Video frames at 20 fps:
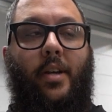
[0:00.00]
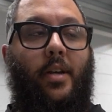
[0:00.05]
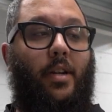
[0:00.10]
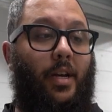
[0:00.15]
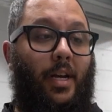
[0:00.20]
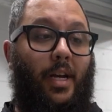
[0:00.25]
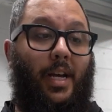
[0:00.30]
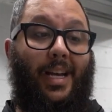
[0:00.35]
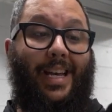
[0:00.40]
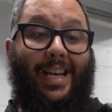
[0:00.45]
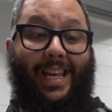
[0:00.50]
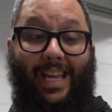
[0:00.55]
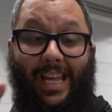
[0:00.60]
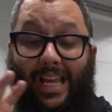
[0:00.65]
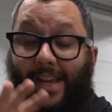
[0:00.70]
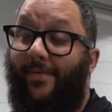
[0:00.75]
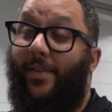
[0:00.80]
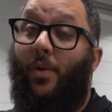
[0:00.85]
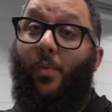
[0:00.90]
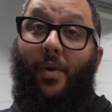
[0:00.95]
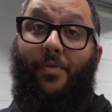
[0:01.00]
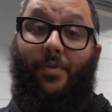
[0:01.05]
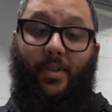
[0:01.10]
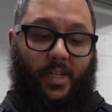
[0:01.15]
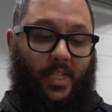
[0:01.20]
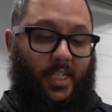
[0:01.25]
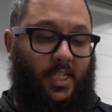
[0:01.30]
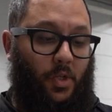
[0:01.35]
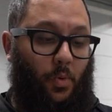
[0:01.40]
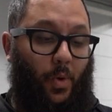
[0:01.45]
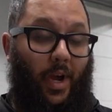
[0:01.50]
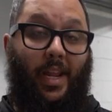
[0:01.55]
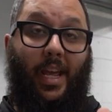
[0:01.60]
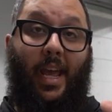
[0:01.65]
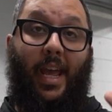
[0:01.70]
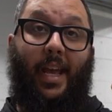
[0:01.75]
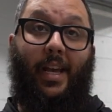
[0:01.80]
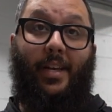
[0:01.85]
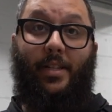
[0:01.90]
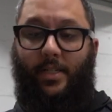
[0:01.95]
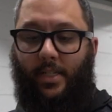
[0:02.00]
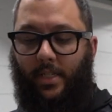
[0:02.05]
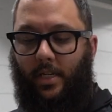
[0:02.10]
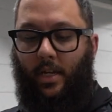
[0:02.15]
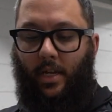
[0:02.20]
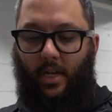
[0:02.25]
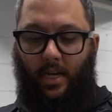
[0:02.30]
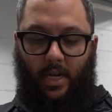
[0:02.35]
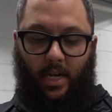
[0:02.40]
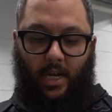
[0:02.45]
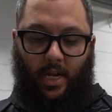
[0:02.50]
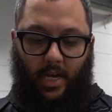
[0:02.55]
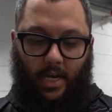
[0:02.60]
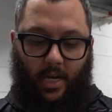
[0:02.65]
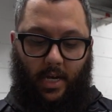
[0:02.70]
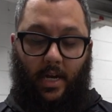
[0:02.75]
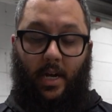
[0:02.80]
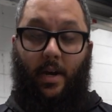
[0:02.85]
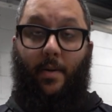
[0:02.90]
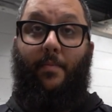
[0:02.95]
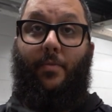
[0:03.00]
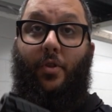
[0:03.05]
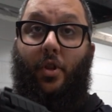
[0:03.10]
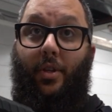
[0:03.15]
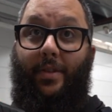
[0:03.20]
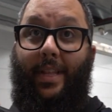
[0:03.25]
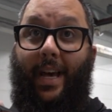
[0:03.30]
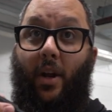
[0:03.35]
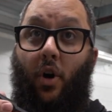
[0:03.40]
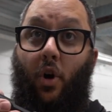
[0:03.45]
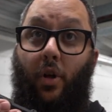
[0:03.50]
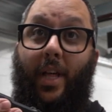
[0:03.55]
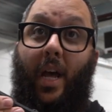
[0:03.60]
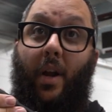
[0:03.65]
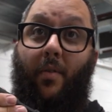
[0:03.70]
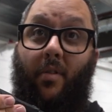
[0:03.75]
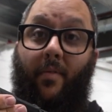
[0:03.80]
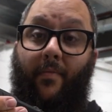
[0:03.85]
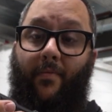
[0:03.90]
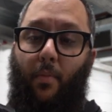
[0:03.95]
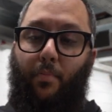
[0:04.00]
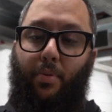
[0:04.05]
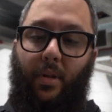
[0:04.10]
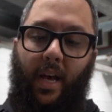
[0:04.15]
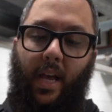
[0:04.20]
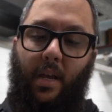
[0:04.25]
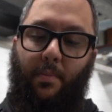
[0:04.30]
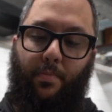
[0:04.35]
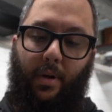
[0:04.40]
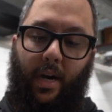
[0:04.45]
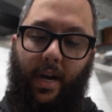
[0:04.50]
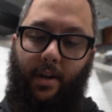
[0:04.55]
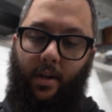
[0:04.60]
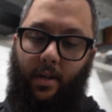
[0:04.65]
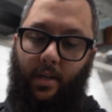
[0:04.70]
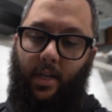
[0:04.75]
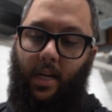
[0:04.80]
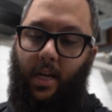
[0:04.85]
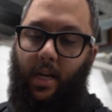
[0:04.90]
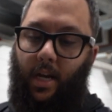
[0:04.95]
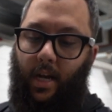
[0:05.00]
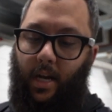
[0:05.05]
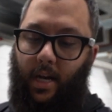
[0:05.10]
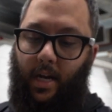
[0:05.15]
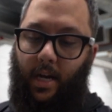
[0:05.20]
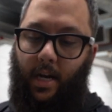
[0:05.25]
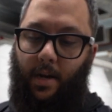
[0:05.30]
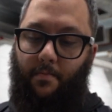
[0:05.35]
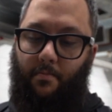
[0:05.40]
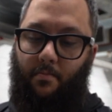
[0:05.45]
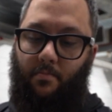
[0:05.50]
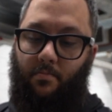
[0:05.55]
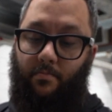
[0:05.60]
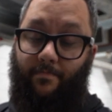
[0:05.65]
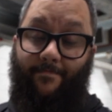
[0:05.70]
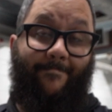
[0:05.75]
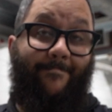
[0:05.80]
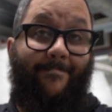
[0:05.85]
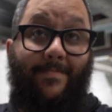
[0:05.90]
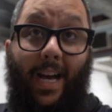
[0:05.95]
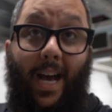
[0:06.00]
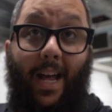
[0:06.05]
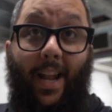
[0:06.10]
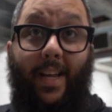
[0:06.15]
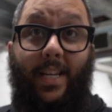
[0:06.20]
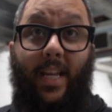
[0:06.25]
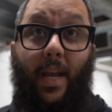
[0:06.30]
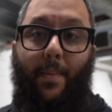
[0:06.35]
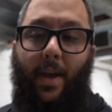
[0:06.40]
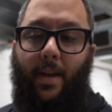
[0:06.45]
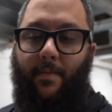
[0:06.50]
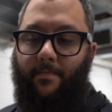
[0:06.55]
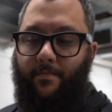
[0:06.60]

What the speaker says: in, even with the sweaty hands. Not a whole lot of room for play, but I like it, man.